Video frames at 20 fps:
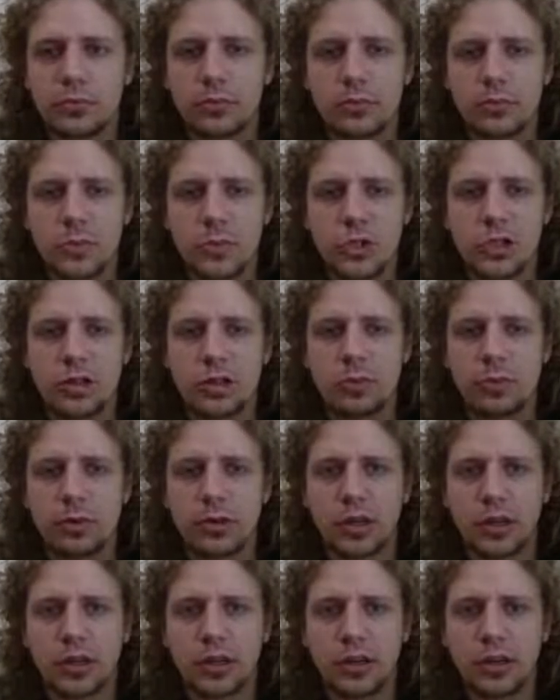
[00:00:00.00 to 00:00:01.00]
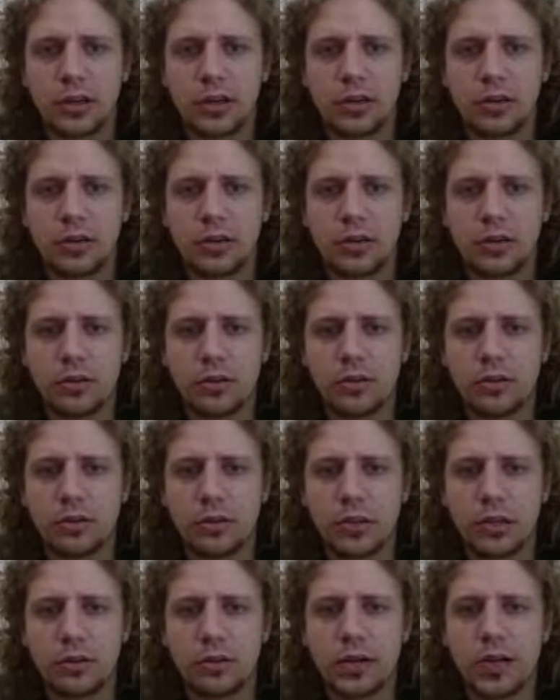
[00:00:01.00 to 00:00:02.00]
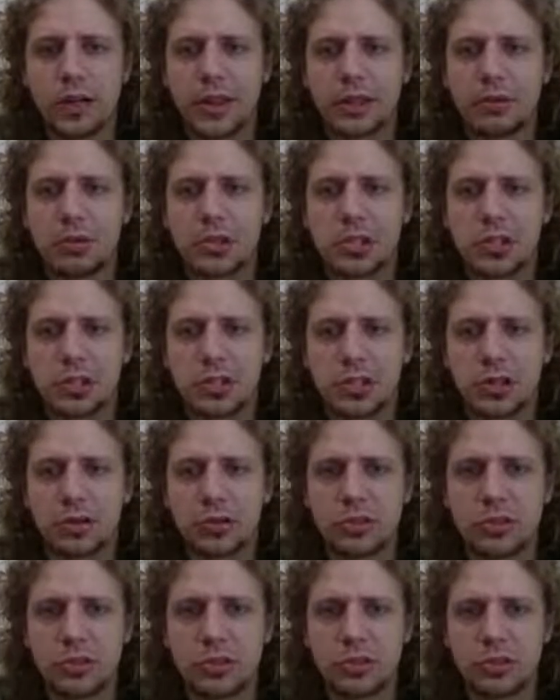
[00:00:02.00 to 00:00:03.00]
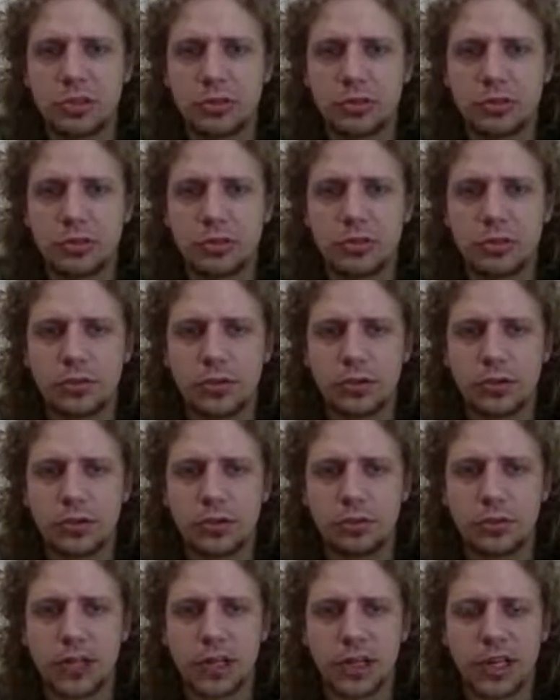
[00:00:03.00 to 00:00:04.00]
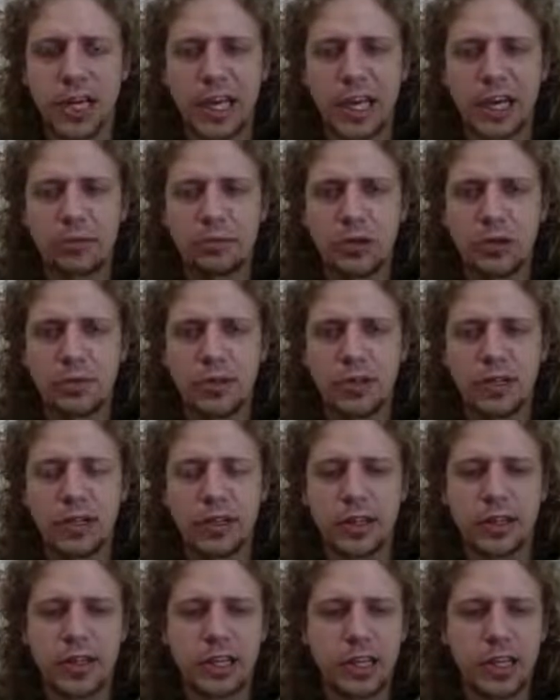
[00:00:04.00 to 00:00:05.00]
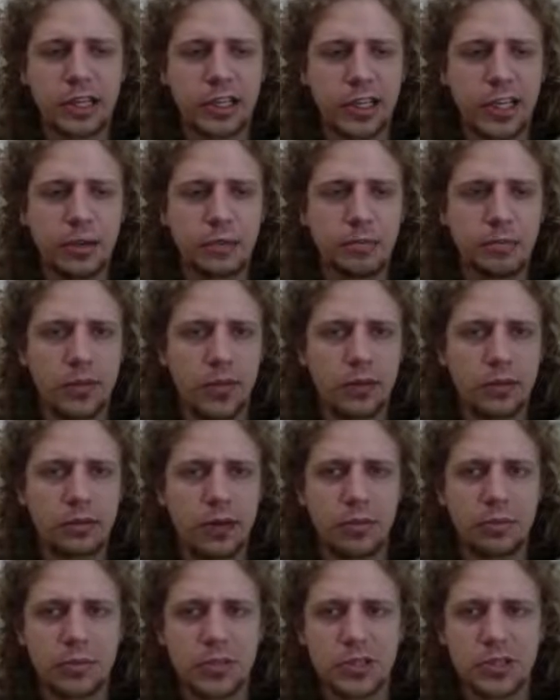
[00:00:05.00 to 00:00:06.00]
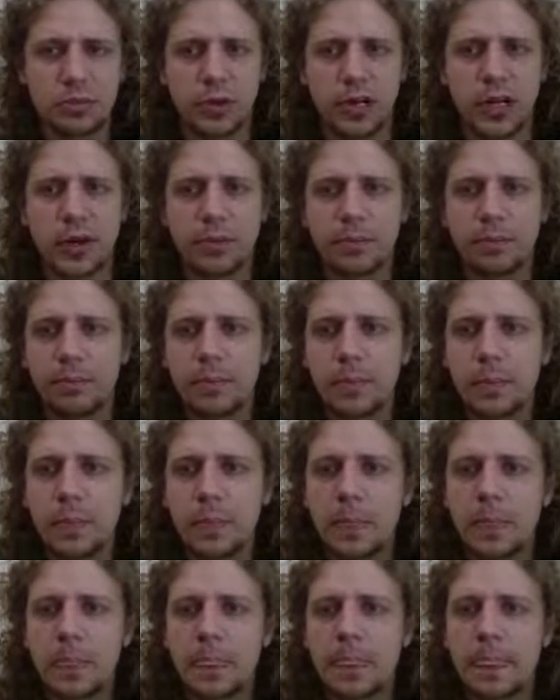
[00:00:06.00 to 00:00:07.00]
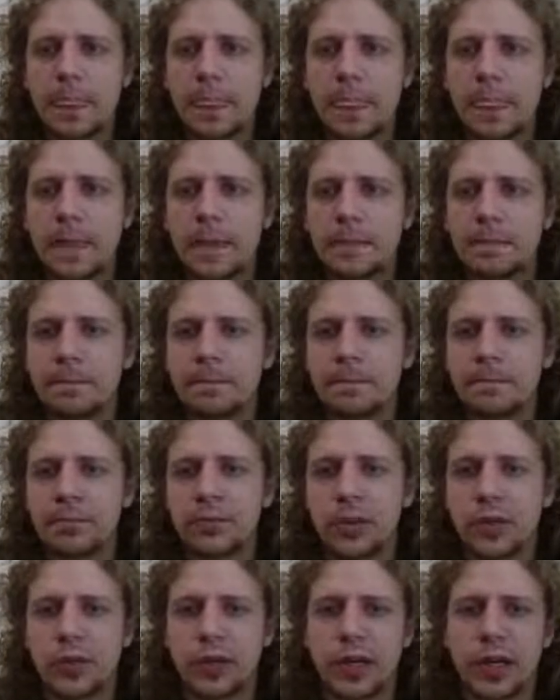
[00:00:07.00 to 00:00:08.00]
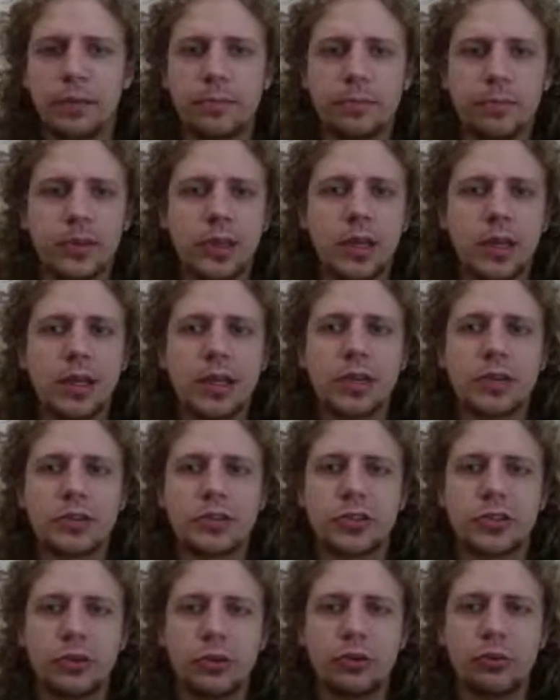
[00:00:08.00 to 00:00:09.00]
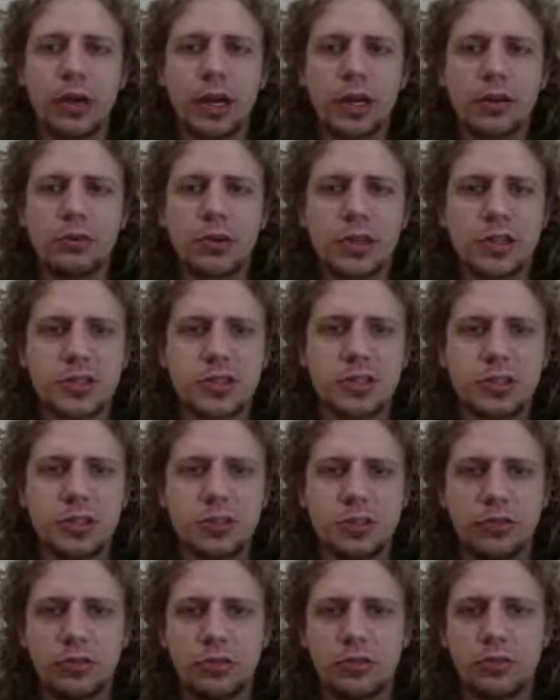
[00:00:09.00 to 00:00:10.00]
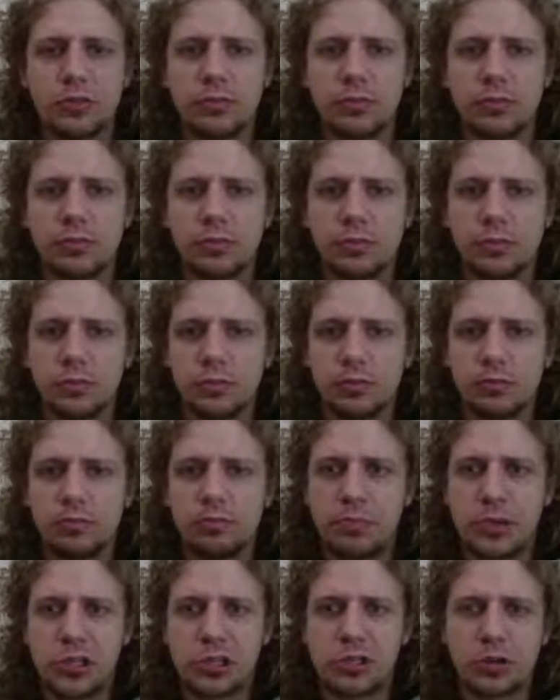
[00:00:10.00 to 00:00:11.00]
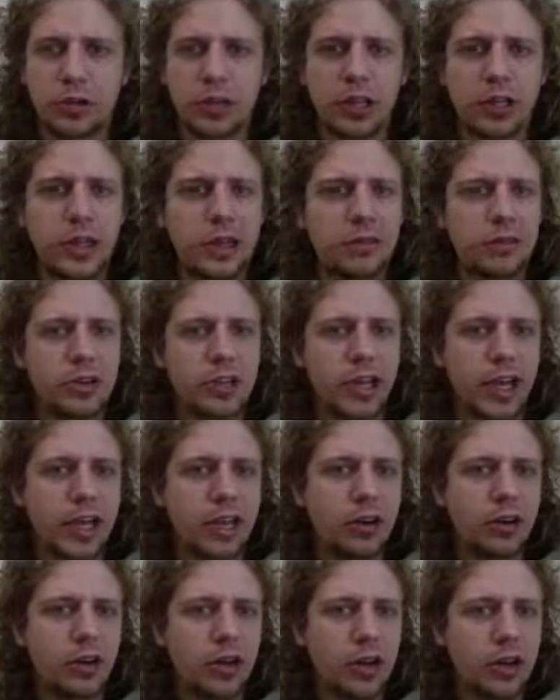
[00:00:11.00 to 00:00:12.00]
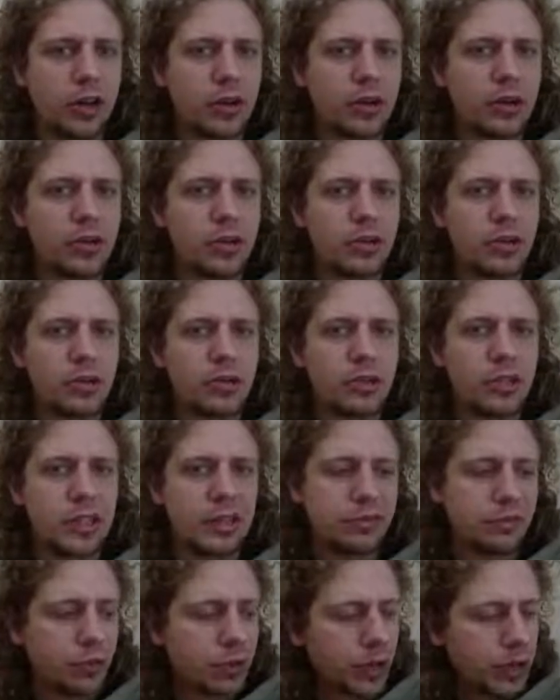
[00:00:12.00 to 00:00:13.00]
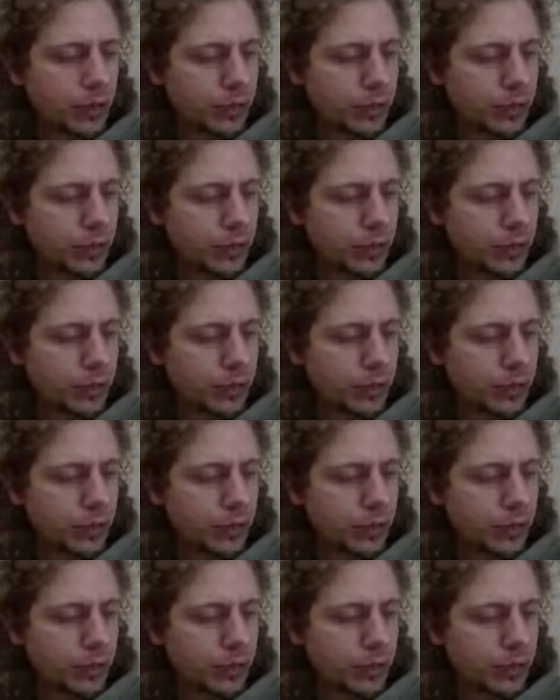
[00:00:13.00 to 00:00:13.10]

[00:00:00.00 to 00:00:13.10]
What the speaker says: So we're gonna go. You know what? I think we should just go to the blockading moment and then the end game and wrap this one up. Okay. So white wants to be sure that they have a knight on d4.